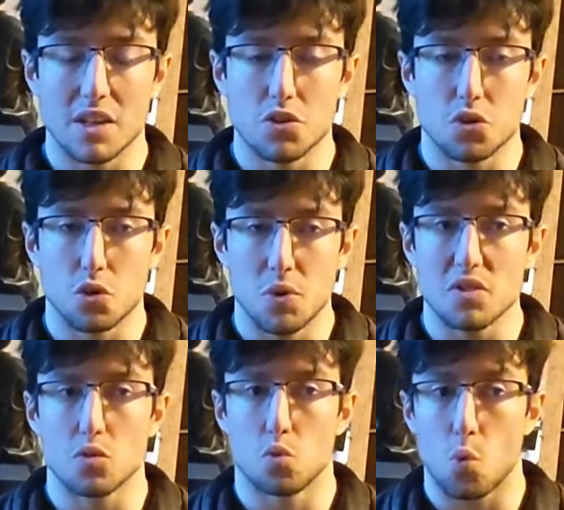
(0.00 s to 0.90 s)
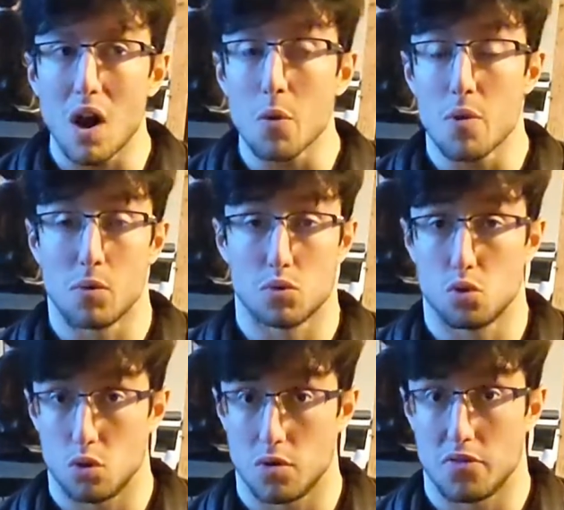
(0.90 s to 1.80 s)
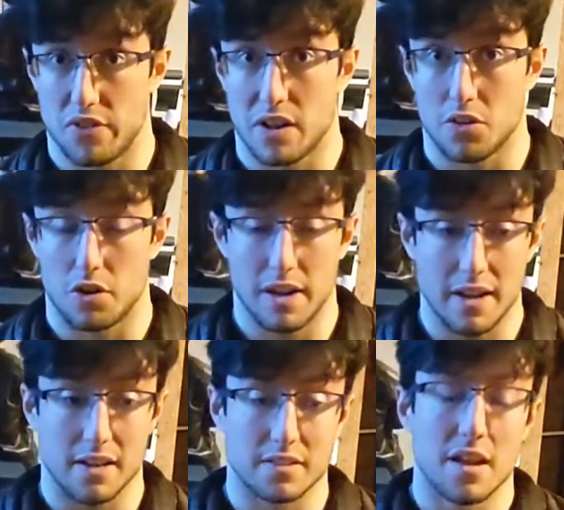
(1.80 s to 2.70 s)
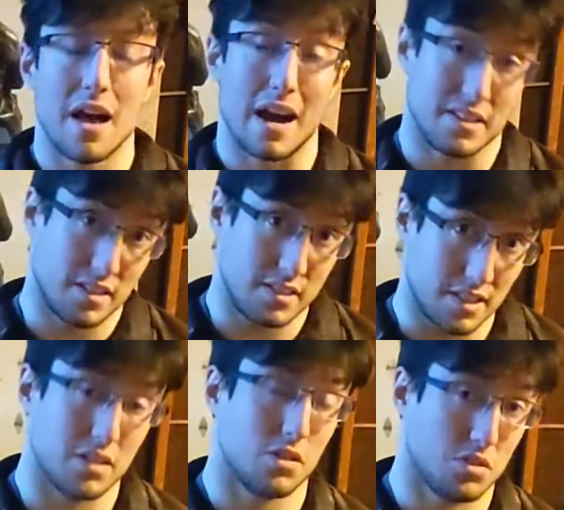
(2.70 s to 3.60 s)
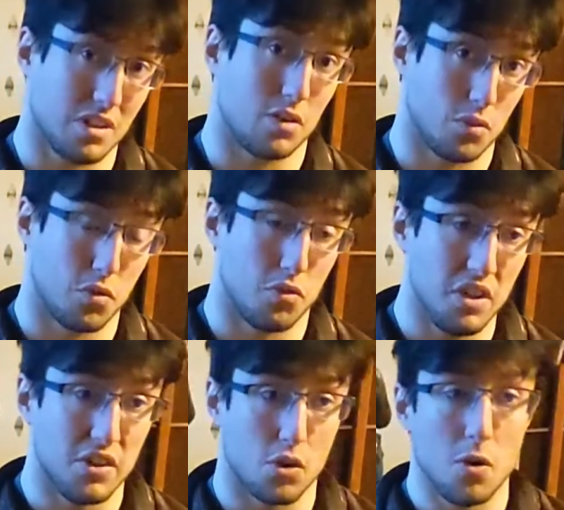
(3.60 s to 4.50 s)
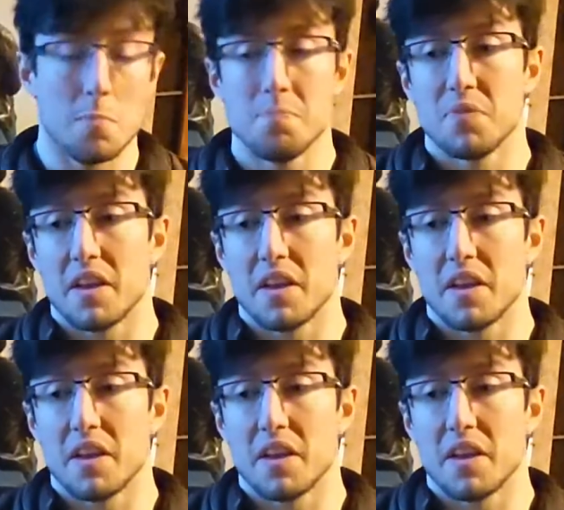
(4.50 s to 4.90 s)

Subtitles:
And the reason why we want to go to failure is, as I said at the start of the video,